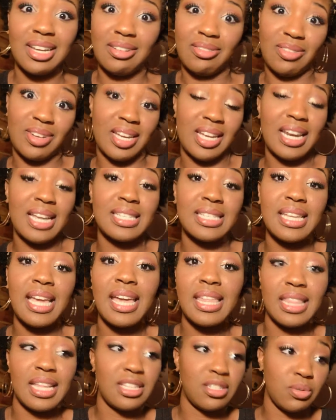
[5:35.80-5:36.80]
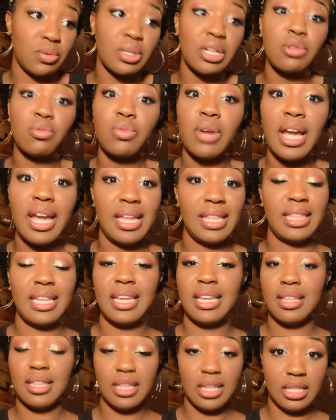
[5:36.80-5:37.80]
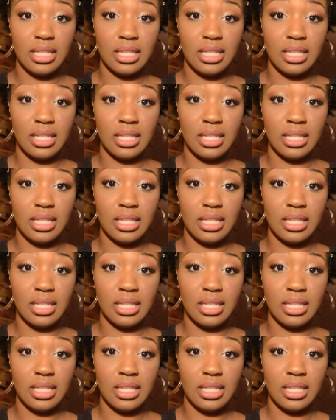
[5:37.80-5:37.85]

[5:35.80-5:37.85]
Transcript: what can I say? They're doing it right.